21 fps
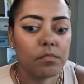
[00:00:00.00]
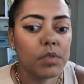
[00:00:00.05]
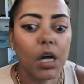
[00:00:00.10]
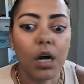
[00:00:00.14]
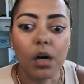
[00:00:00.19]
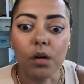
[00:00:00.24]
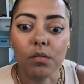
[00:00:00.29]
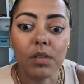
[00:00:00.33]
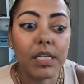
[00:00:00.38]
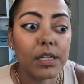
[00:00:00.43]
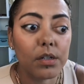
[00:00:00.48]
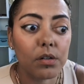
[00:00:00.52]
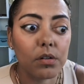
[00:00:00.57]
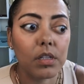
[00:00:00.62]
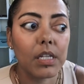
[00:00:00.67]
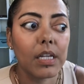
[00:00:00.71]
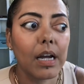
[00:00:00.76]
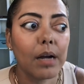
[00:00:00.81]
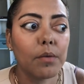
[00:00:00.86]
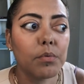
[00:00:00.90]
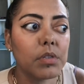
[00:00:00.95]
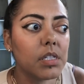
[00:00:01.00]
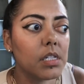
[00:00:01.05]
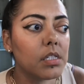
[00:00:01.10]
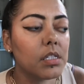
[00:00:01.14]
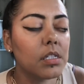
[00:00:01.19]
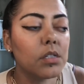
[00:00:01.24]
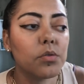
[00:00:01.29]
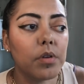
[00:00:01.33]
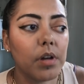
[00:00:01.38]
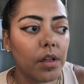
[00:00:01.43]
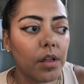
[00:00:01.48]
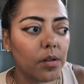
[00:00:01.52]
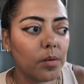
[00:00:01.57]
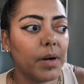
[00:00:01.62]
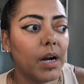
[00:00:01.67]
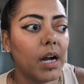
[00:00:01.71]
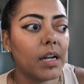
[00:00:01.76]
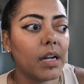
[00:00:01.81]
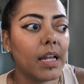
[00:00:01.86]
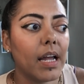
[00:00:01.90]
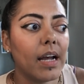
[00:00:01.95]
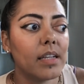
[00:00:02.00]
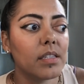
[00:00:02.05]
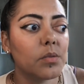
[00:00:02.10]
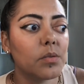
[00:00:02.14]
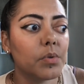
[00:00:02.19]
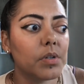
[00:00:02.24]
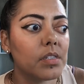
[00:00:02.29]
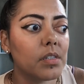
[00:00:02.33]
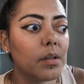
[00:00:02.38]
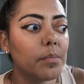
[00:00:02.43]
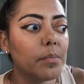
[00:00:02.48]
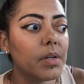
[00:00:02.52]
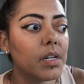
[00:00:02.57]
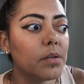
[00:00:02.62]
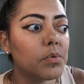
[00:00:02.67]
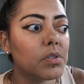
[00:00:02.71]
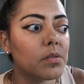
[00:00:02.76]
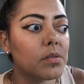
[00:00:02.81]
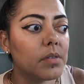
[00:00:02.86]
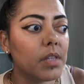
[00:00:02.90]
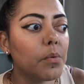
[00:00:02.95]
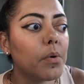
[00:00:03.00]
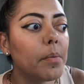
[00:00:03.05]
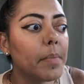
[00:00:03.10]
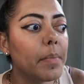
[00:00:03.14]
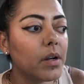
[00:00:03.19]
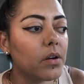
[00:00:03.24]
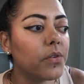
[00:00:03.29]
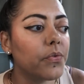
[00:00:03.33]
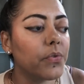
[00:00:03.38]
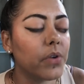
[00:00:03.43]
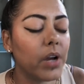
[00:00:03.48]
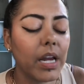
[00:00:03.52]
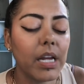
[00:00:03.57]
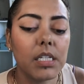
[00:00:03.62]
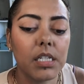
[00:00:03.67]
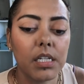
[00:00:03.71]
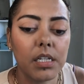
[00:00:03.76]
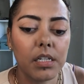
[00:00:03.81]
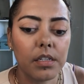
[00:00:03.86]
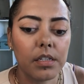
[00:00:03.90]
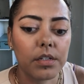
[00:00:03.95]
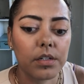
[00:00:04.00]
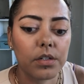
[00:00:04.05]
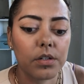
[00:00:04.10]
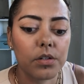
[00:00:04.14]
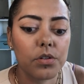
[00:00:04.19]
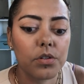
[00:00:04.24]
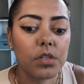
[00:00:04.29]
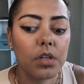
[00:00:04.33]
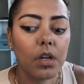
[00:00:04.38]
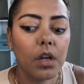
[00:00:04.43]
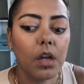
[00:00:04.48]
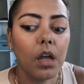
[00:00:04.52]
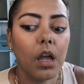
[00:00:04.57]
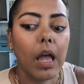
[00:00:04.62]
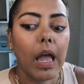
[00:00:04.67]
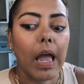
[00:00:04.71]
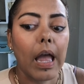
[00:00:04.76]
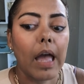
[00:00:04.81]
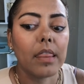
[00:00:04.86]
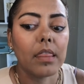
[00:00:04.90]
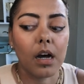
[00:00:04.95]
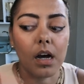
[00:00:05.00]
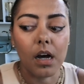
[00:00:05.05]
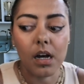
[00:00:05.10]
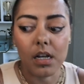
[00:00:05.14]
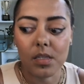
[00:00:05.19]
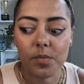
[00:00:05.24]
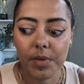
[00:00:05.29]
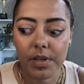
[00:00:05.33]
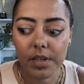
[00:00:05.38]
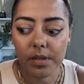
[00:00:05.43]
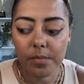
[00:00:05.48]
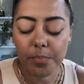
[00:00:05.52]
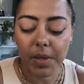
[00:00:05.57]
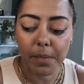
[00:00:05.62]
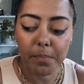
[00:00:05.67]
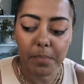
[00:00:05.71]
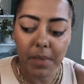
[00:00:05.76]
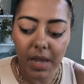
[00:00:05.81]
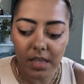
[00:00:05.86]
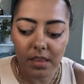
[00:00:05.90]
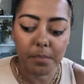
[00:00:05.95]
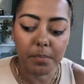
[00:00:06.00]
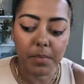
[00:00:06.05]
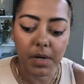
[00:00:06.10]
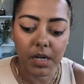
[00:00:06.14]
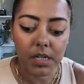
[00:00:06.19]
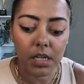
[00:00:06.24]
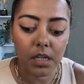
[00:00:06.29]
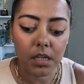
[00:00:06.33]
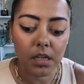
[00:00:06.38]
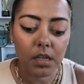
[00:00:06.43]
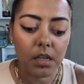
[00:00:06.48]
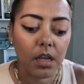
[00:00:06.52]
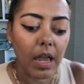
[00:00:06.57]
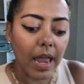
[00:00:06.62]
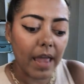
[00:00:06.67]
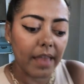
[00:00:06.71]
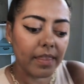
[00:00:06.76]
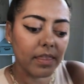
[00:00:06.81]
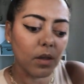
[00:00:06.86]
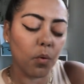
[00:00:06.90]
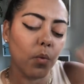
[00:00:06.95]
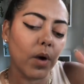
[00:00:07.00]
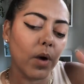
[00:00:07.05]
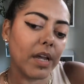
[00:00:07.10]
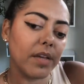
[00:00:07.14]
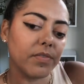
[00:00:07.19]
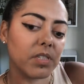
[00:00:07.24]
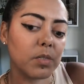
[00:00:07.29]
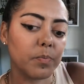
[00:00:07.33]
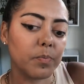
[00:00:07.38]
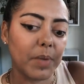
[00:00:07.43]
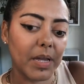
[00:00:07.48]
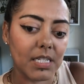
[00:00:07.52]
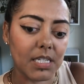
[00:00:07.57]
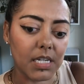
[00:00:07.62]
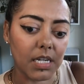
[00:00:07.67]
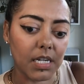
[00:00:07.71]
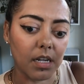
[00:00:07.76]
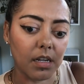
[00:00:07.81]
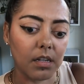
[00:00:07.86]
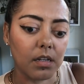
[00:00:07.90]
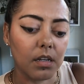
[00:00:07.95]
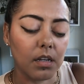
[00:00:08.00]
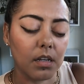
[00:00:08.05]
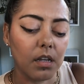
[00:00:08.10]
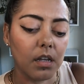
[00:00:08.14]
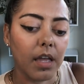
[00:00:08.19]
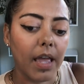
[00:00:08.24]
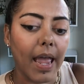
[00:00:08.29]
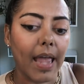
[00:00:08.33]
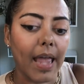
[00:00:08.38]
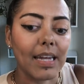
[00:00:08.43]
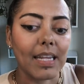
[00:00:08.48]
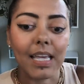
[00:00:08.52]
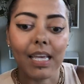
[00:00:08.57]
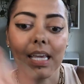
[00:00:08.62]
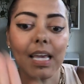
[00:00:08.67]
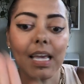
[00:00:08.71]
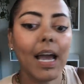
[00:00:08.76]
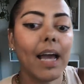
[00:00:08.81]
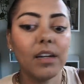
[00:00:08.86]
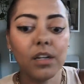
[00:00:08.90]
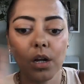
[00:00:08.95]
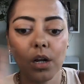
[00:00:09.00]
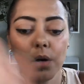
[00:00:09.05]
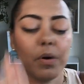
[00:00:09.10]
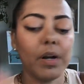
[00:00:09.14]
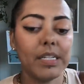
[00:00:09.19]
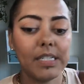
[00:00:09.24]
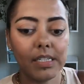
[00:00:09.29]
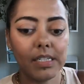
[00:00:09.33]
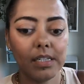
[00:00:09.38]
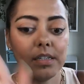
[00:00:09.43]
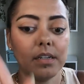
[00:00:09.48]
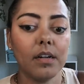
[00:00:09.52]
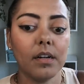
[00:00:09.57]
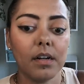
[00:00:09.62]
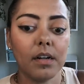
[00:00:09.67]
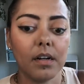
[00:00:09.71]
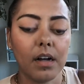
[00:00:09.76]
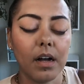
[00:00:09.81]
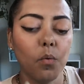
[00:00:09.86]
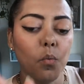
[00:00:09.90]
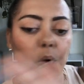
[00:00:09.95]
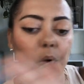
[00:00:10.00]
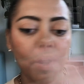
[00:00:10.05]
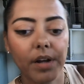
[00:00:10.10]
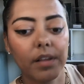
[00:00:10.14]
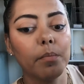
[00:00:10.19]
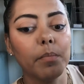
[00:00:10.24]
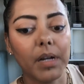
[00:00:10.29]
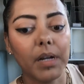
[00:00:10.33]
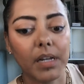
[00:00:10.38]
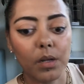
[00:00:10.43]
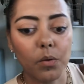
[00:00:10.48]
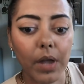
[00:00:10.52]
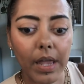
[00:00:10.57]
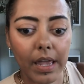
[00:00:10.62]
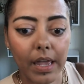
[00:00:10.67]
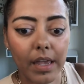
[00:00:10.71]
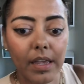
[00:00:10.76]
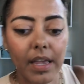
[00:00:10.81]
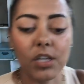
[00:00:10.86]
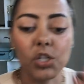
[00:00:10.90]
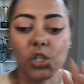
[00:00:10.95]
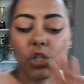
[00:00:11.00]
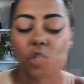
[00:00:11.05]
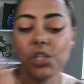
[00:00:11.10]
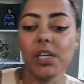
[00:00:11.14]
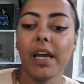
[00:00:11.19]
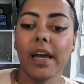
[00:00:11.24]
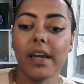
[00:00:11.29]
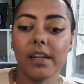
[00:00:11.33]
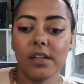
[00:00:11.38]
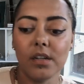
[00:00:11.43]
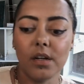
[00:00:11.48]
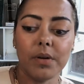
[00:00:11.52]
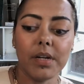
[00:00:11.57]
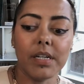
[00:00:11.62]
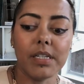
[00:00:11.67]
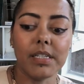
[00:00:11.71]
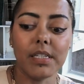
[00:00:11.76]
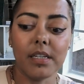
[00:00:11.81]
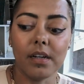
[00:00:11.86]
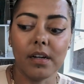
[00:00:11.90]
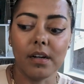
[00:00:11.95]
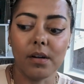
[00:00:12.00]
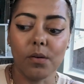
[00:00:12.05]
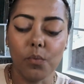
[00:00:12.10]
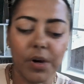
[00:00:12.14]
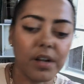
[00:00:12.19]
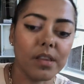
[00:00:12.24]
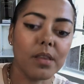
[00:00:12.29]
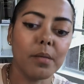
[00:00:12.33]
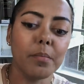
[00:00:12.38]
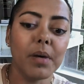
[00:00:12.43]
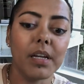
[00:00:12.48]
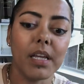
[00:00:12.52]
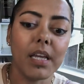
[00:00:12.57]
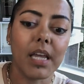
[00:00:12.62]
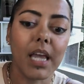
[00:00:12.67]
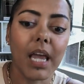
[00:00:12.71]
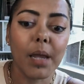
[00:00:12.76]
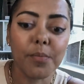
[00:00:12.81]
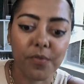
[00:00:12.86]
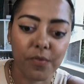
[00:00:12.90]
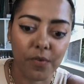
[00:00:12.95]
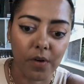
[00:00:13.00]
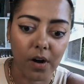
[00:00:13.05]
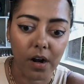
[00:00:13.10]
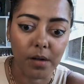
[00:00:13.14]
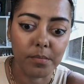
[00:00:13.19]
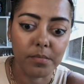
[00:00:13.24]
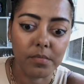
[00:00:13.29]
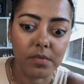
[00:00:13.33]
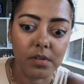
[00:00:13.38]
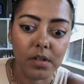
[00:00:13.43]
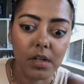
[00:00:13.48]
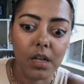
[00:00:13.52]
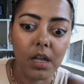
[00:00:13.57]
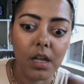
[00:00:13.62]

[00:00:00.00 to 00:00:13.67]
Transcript: No, literally, I was listening to another podcast where somebody was they were married for 18 years and the husband p- made the money and the wife spent it and he had no idea where the money went and she had no idea where the money came from